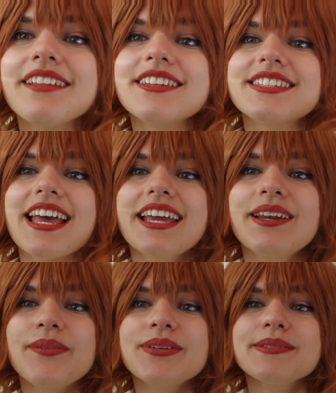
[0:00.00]
The
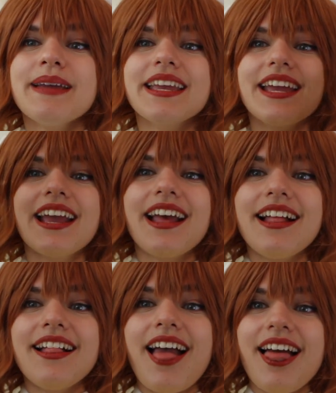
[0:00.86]
second was making
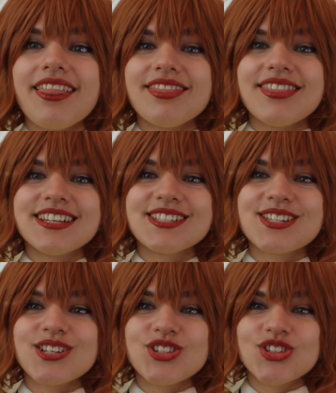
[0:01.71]

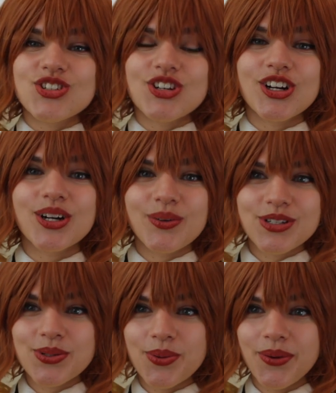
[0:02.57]
this shirt,
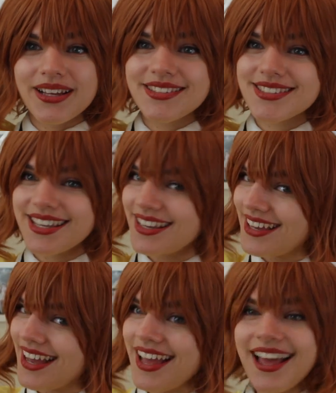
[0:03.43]
which was,
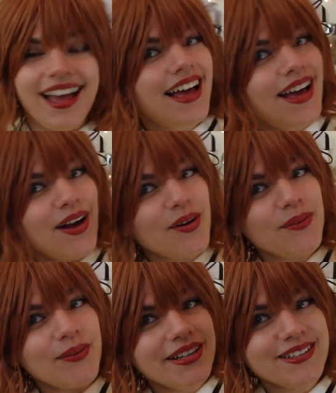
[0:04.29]

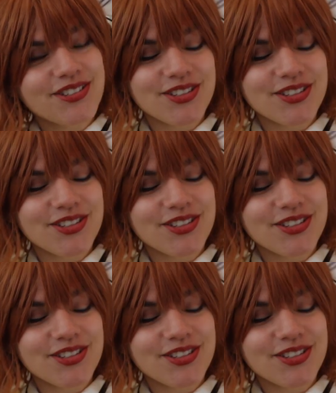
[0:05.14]
what a